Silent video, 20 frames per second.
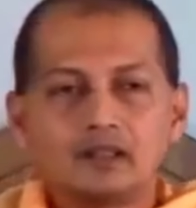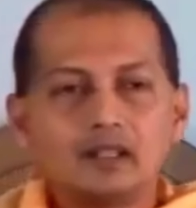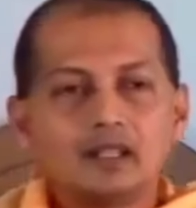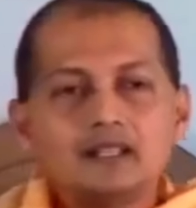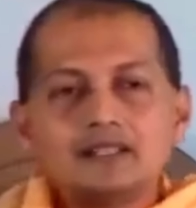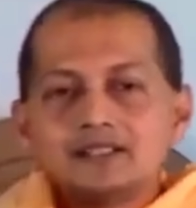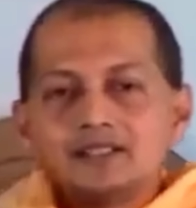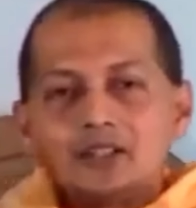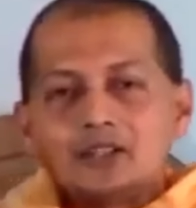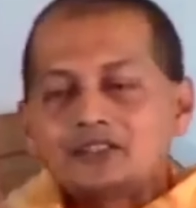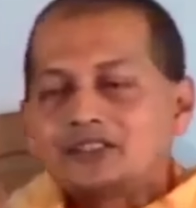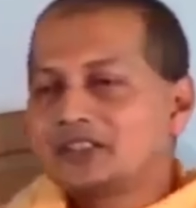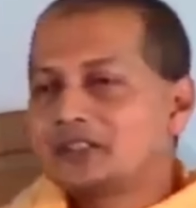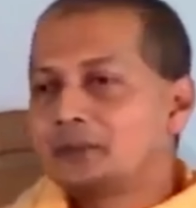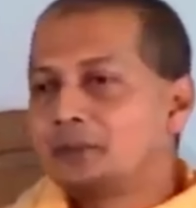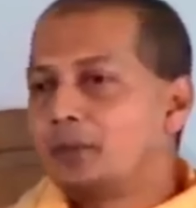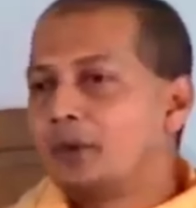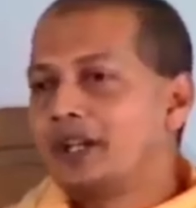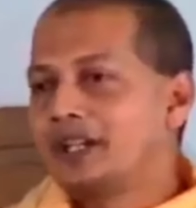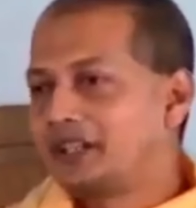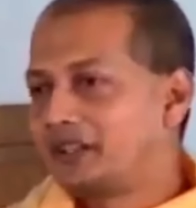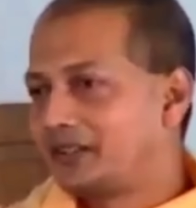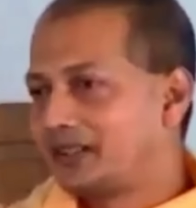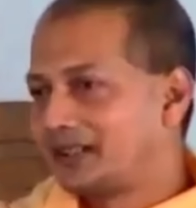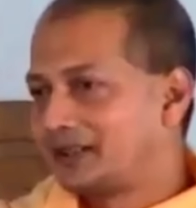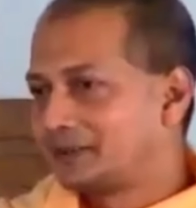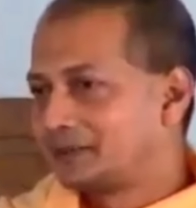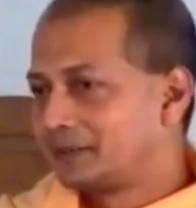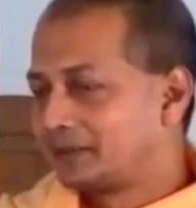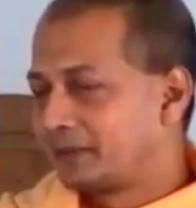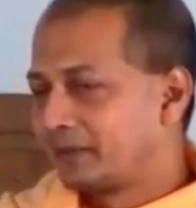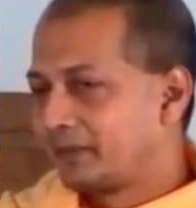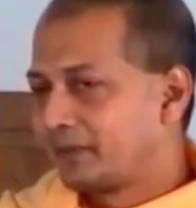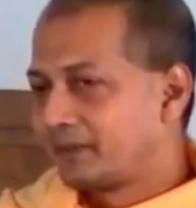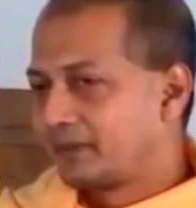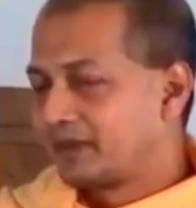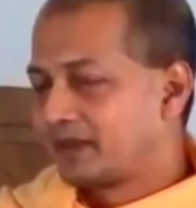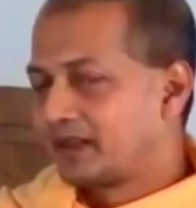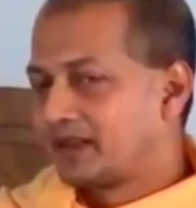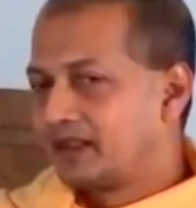It's not just poetry.
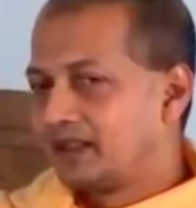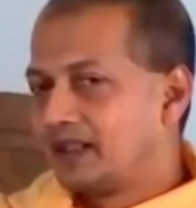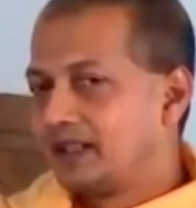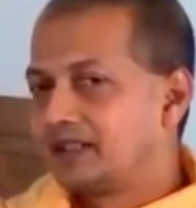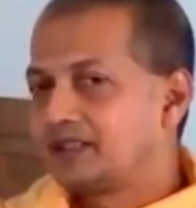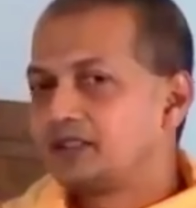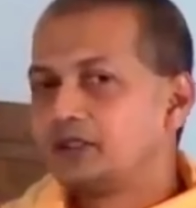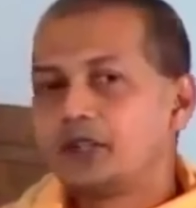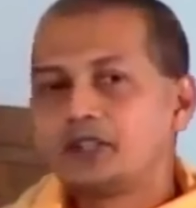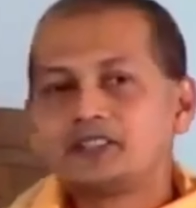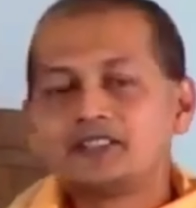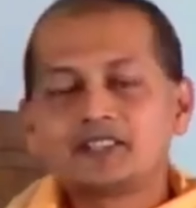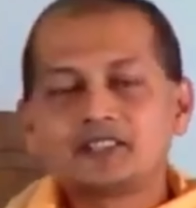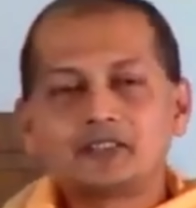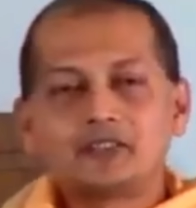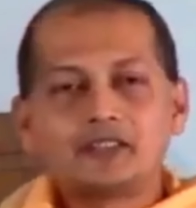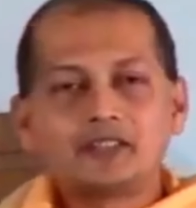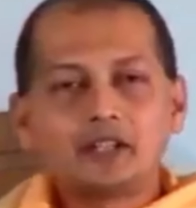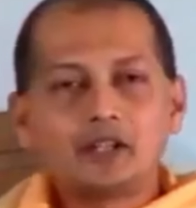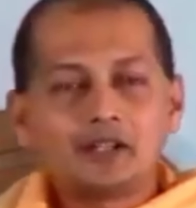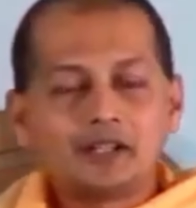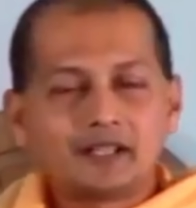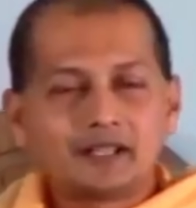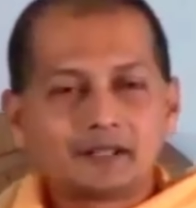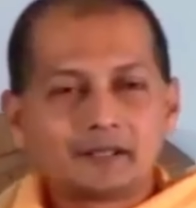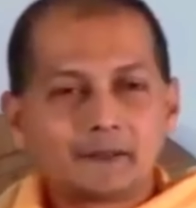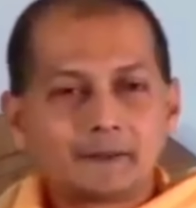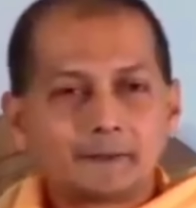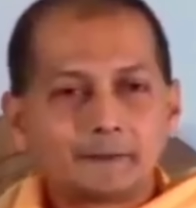It's not just rhetoric.